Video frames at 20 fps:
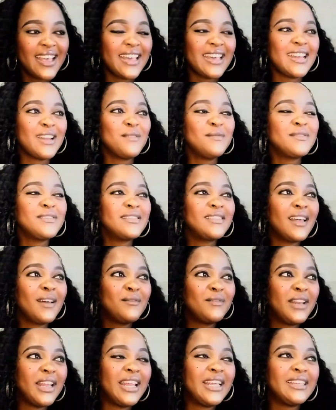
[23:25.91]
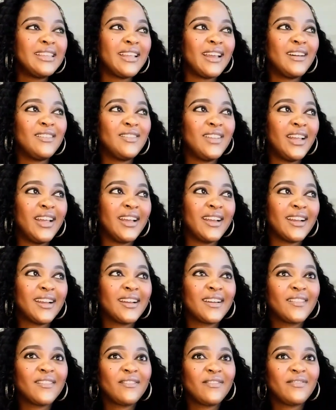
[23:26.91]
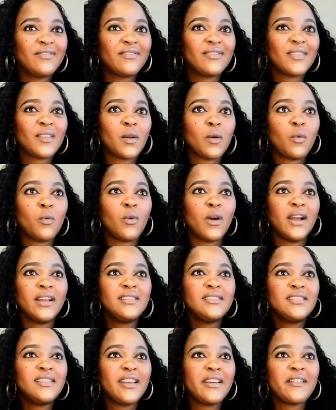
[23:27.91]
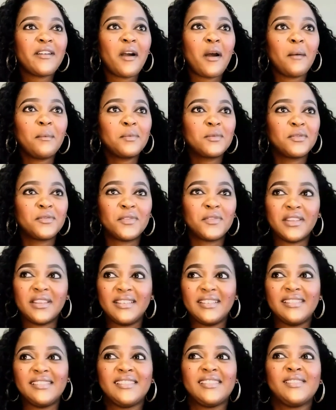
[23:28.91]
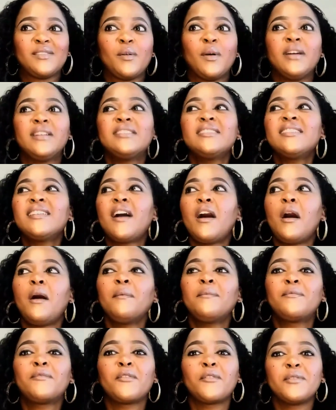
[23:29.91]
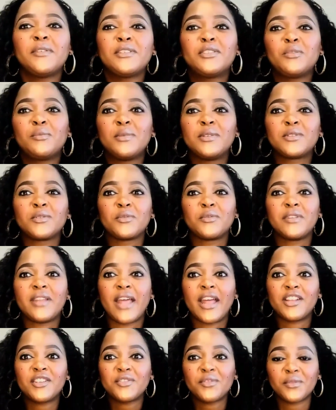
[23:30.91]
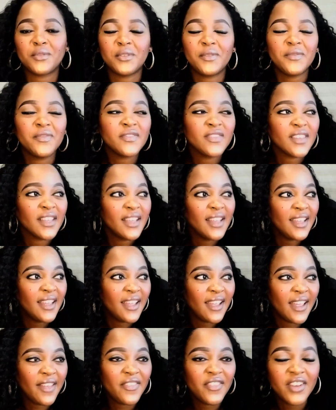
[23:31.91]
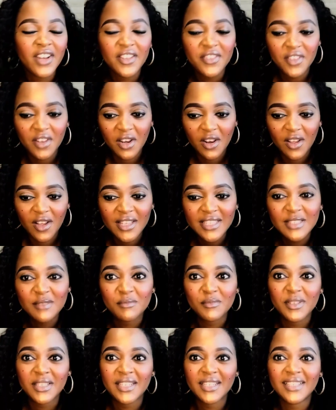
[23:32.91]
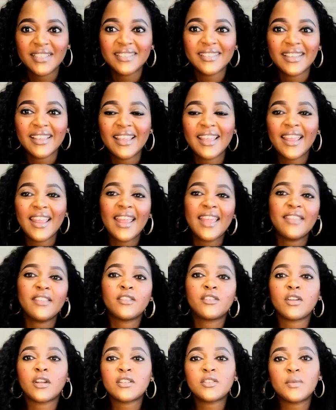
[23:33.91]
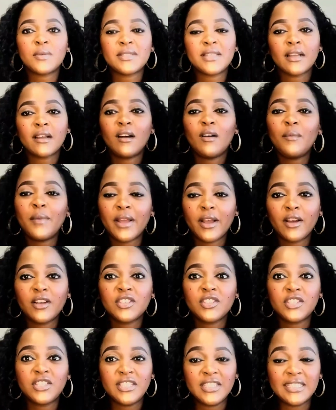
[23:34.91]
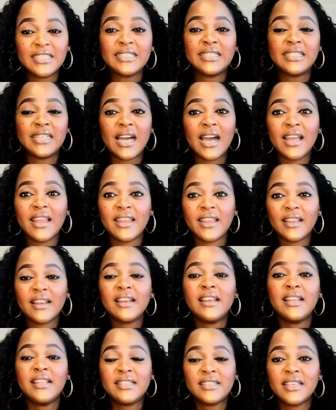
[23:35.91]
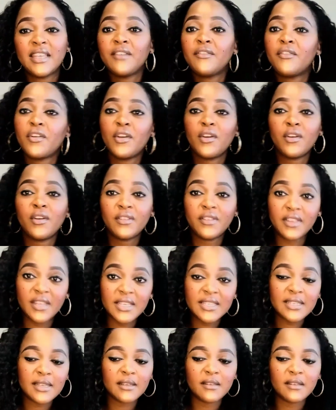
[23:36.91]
And I'm laying there. I'm like, why did I opt for this? Why did I opt for it to be so natural? And then at the last minute, the doctor was like, oh my gosh, she's dying. Let's give her this.